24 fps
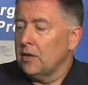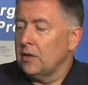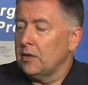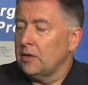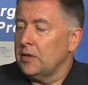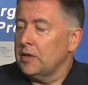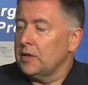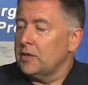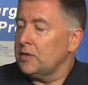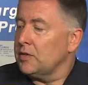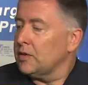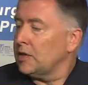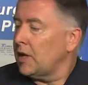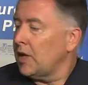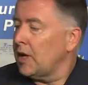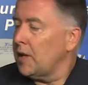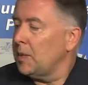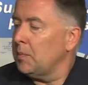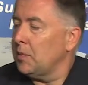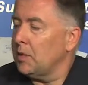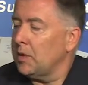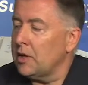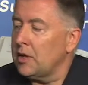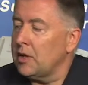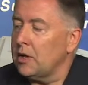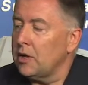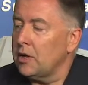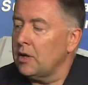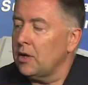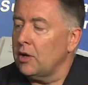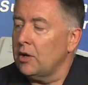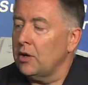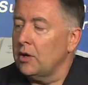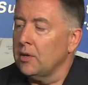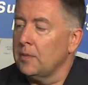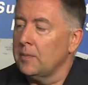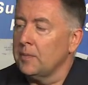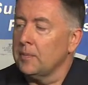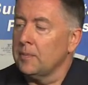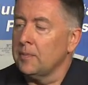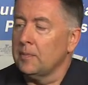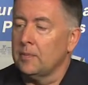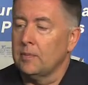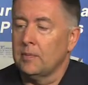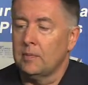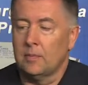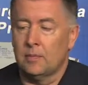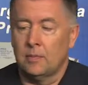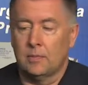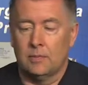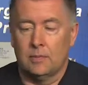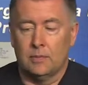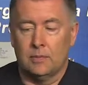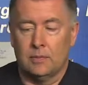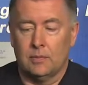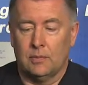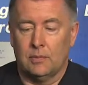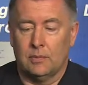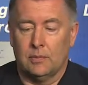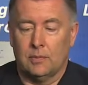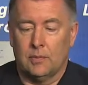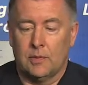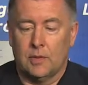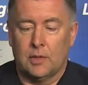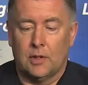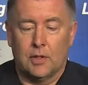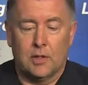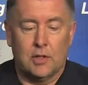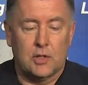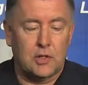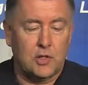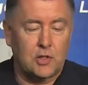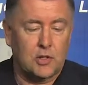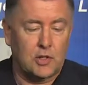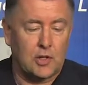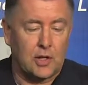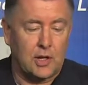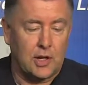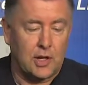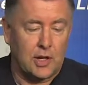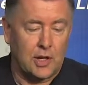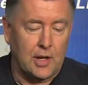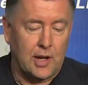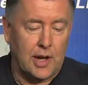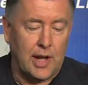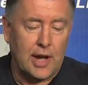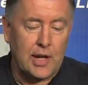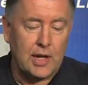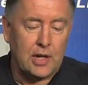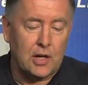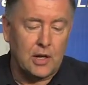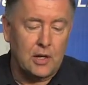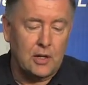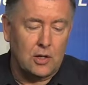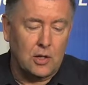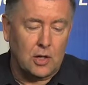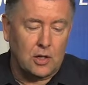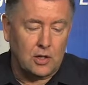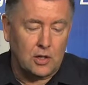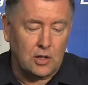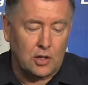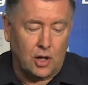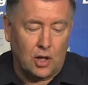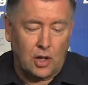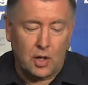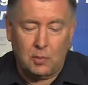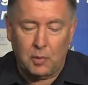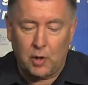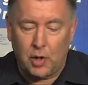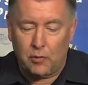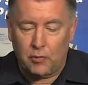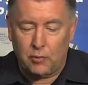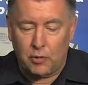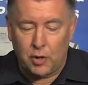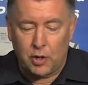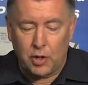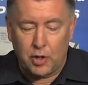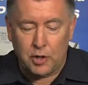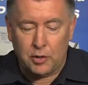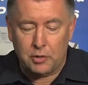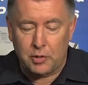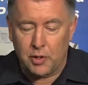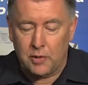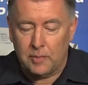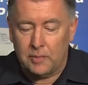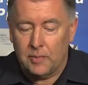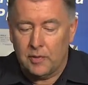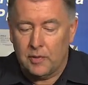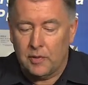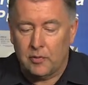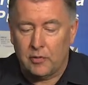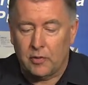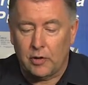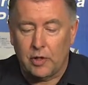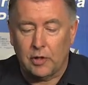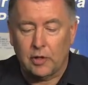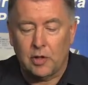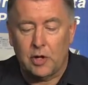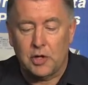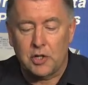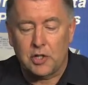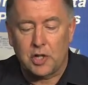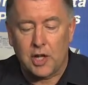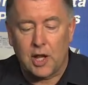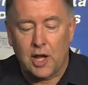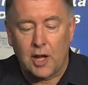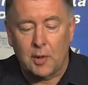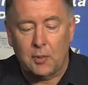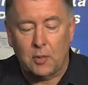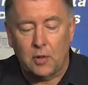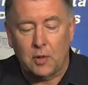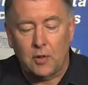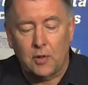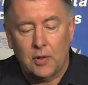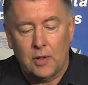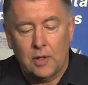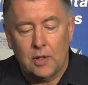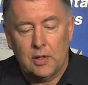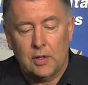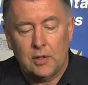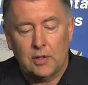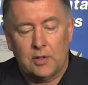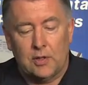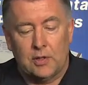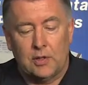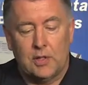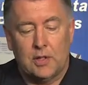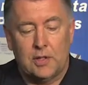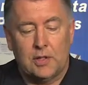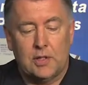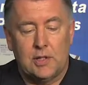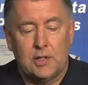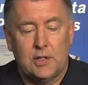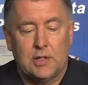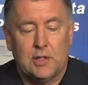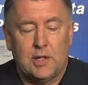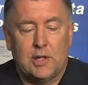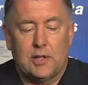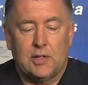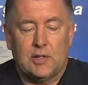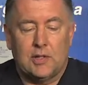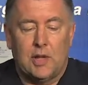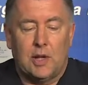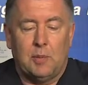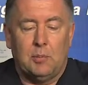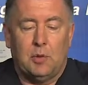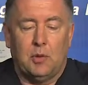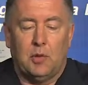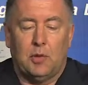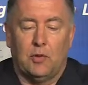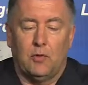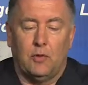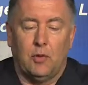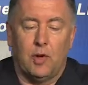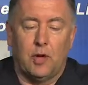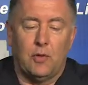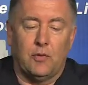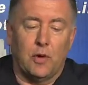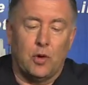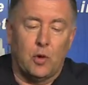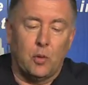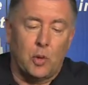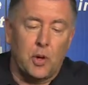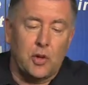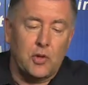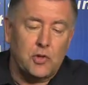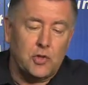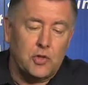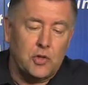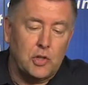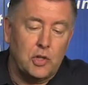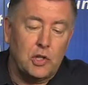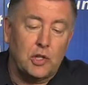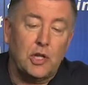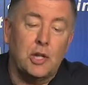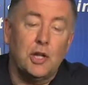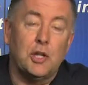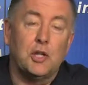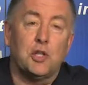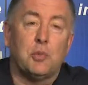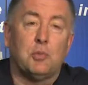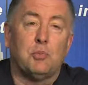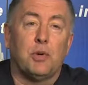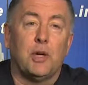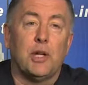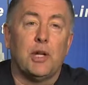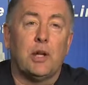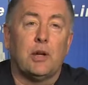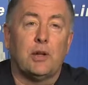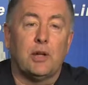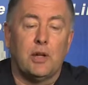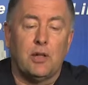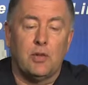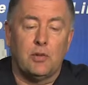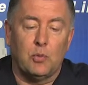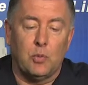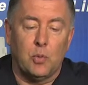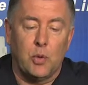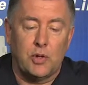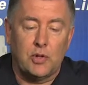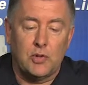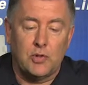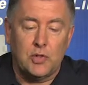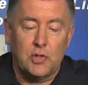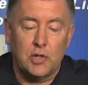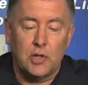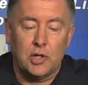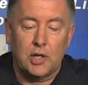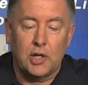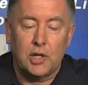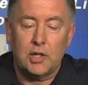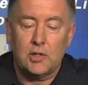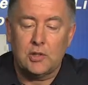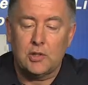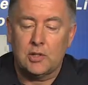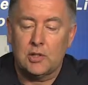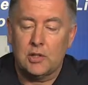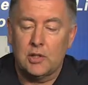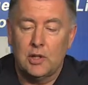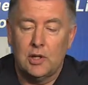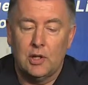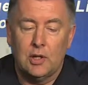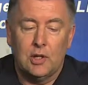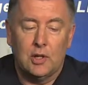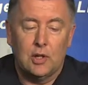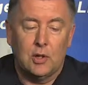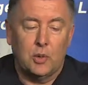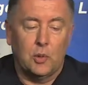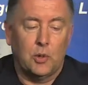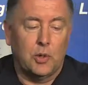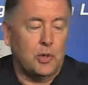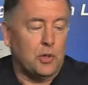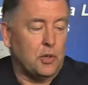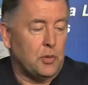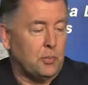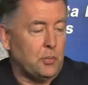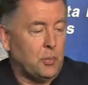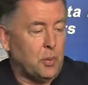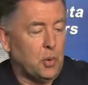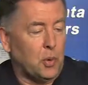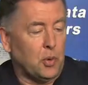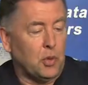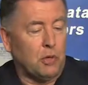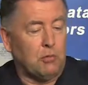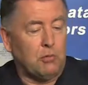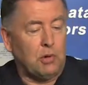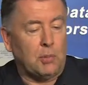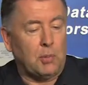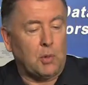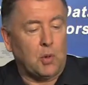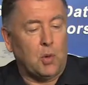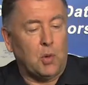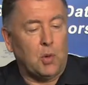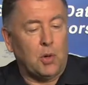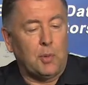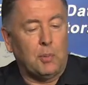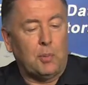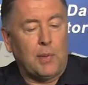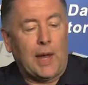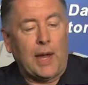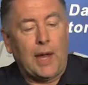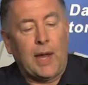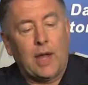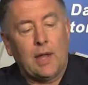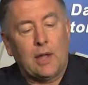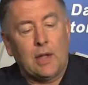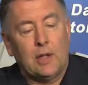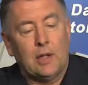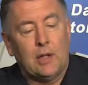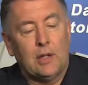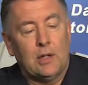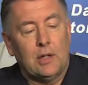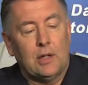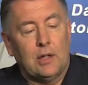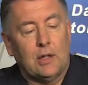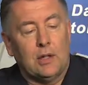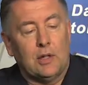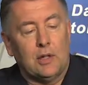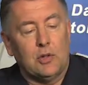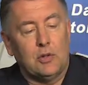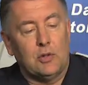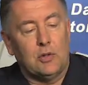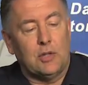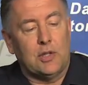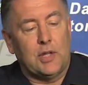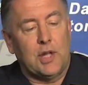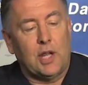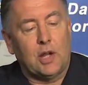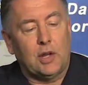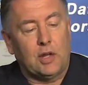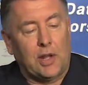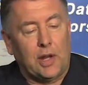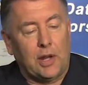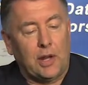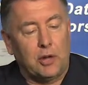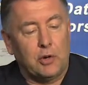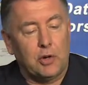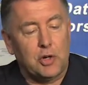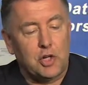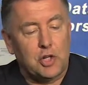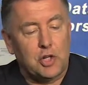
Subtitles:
This cable here, this is a 9-conductor LMR 400, very large cable. This is an example of one of our weather seal kits, breakout weather seal kits, where you'd pull the ripcord back, you'd take that outer